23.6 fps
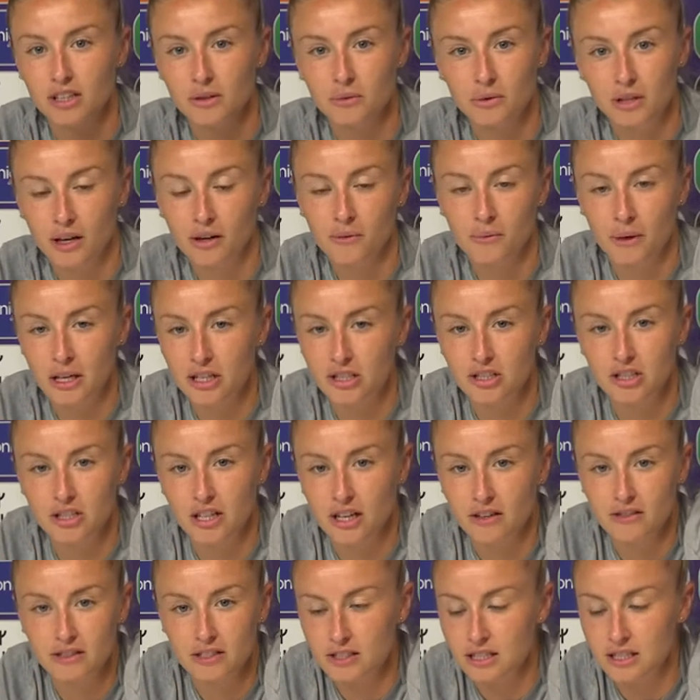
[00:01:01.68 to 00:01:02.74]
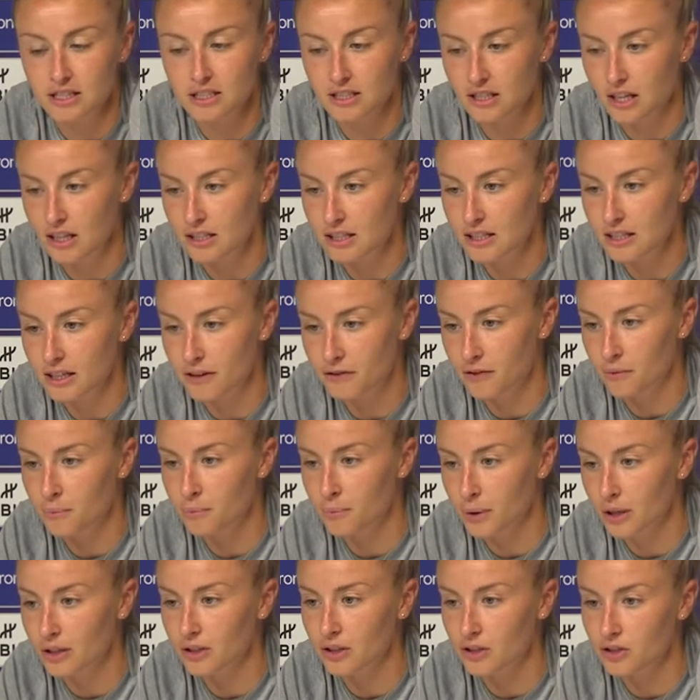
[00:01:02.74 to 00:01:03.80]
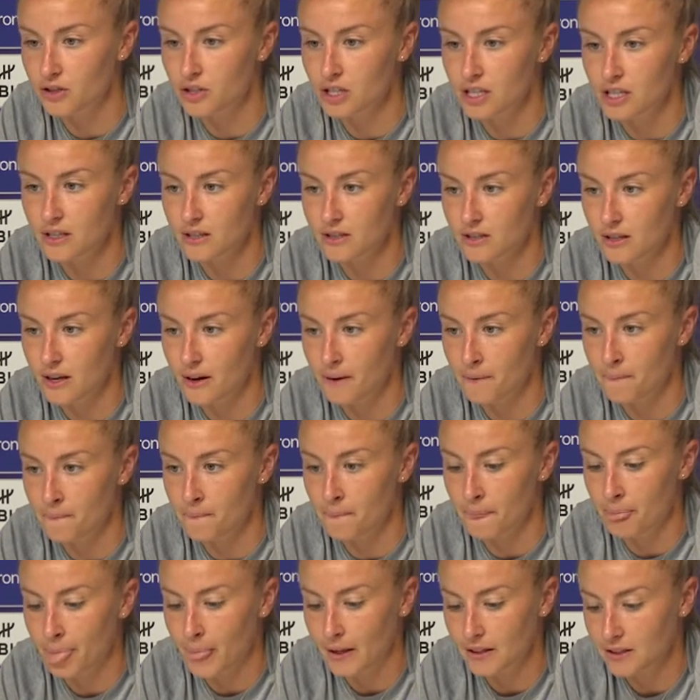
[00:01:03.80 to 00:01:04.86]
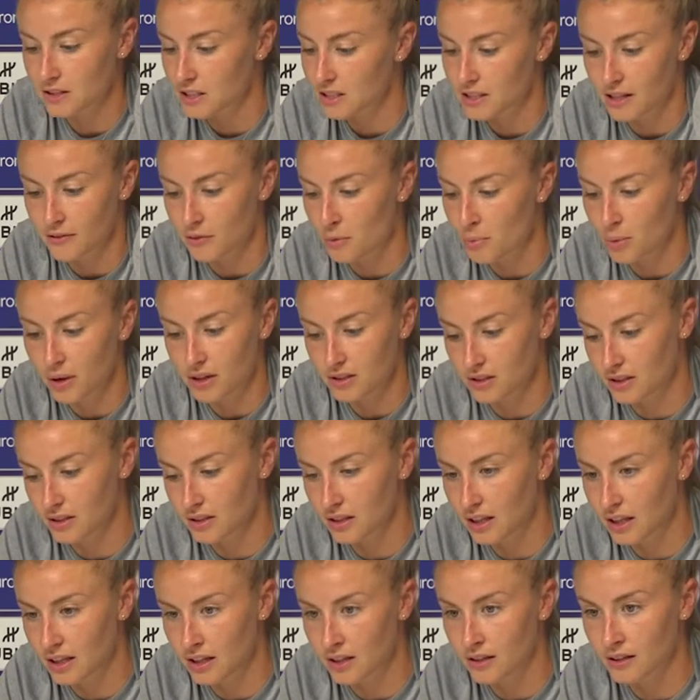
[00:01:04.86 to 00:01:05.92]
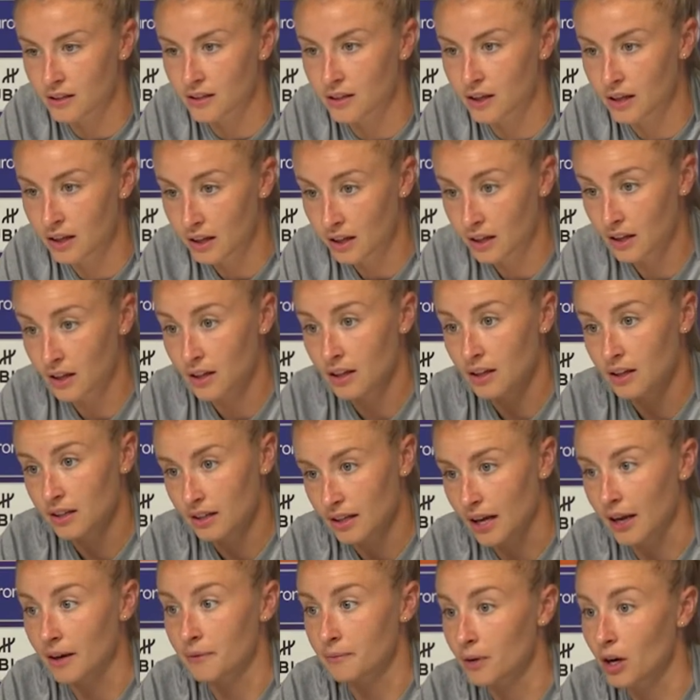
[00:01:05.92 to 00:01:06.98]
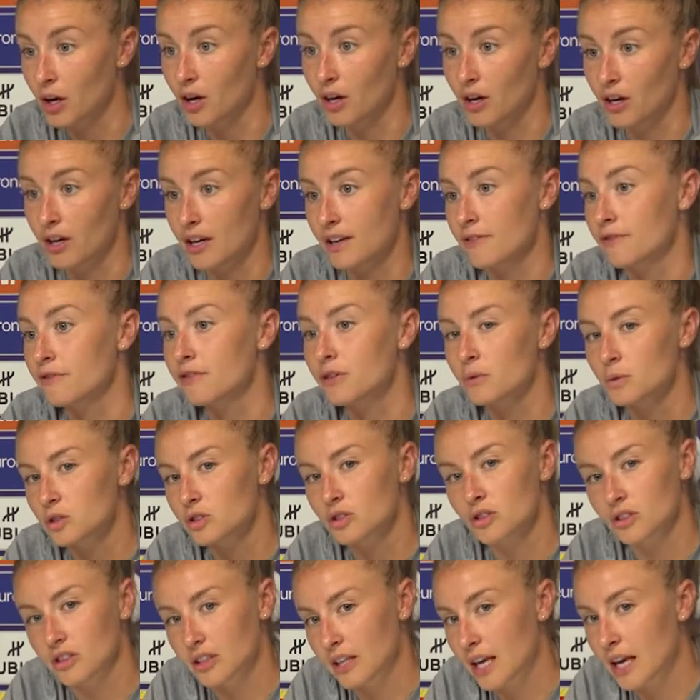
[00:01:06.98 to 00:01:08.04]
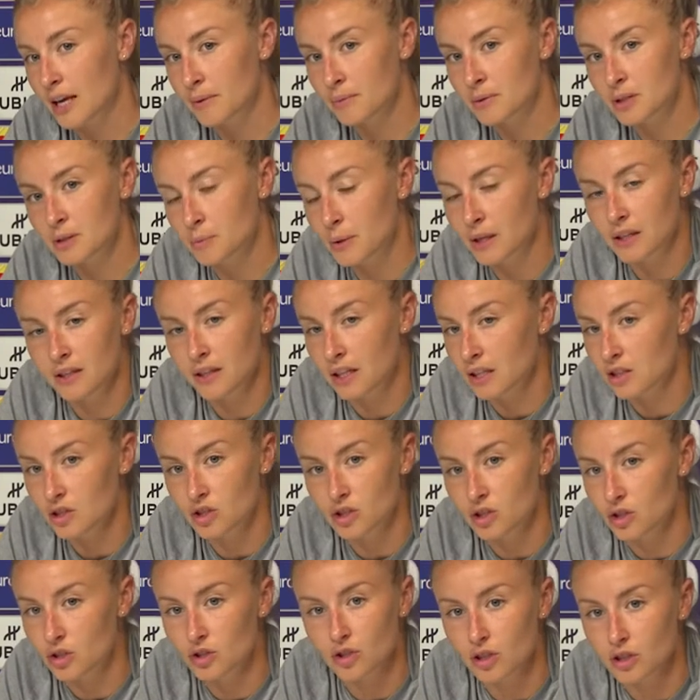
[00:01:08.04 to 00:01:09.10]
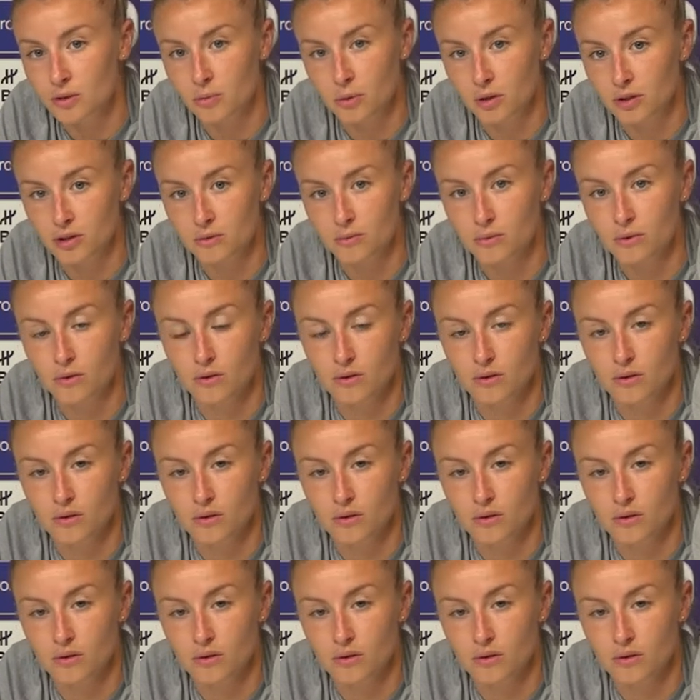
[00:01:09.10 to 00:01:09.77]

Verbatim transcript: without a manager there, it's it's slightly different. But no, she's um, she's ever present, and yeah, her influence on the game has been as usual as possible.